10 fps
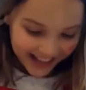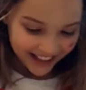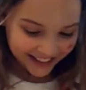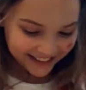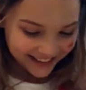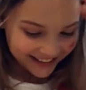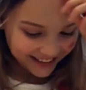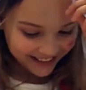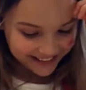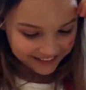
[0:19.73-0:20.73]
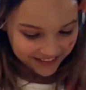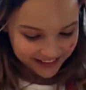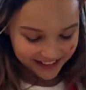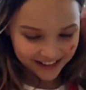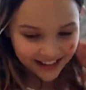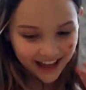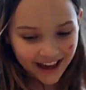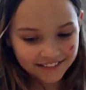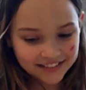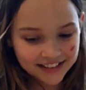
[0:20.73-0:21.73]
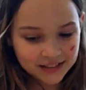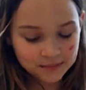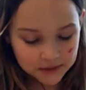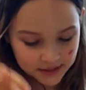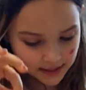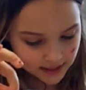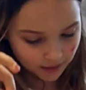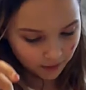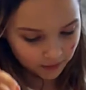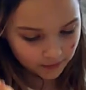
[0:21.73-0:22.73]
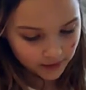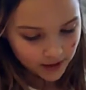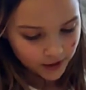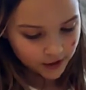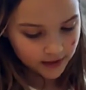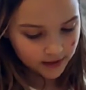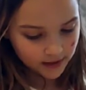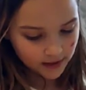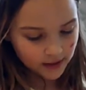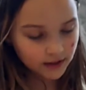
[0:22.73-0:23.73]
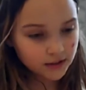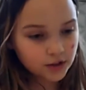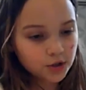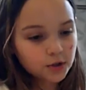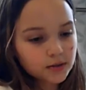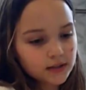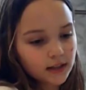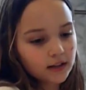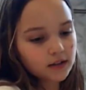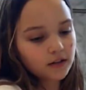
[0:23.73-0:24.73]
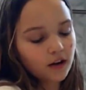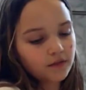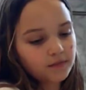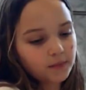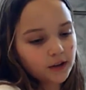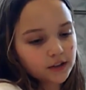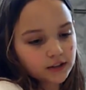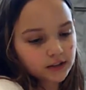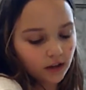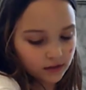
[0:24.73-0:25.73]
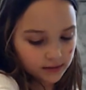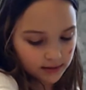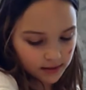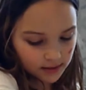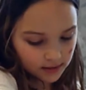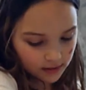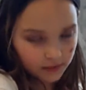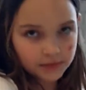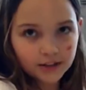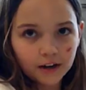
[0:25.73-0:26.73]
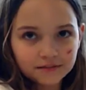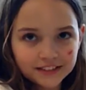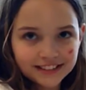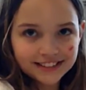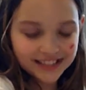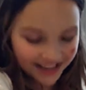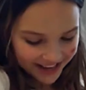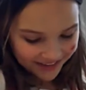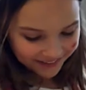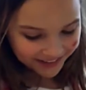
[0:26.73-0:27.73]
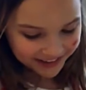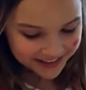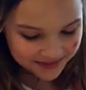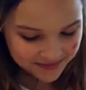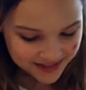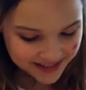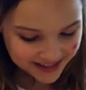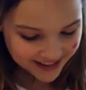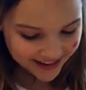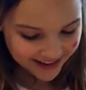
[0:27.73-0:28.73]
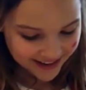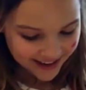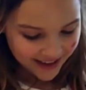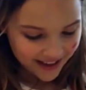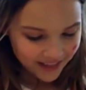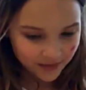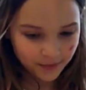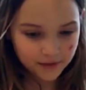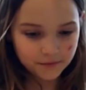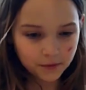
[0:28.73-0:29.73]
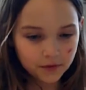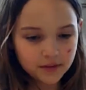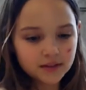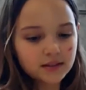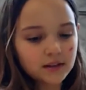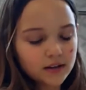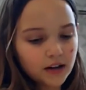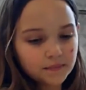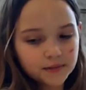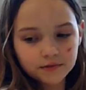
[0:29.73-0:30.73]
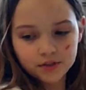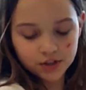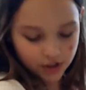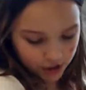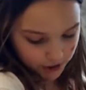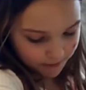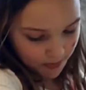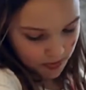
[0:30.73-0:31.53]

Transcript: and you're going to be needing a half teaspoon of salt. You're going to be needing 2 sticks of butter softened. We're going to be needing 3/4 cups of sugar.